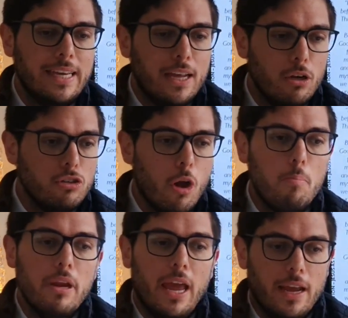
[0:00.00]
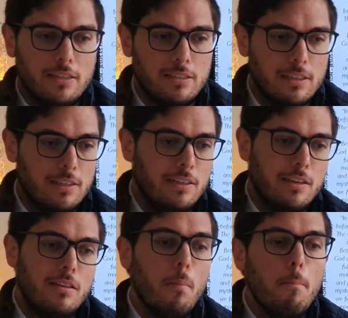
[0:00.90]
cannot comprehend.
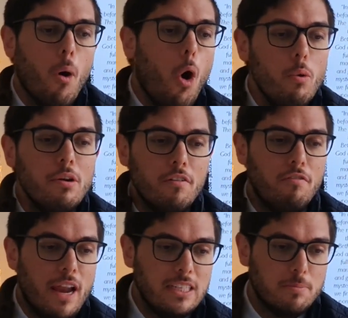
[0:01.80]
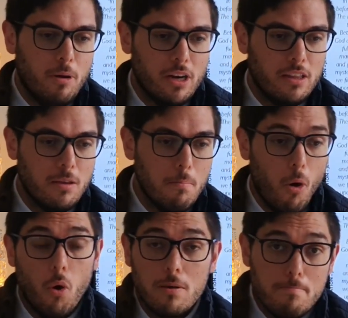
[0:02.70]
The more we reflect upon it, the
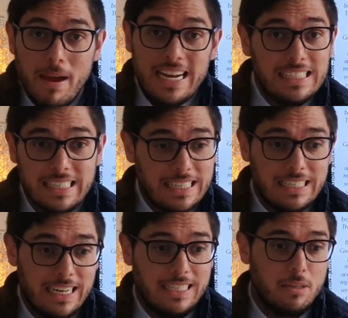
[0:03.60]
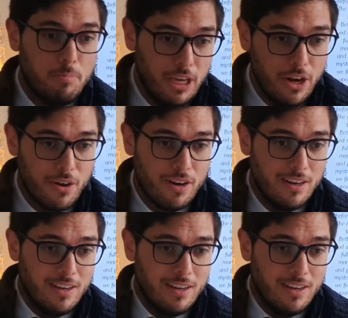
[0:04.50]
more amazing it does appear.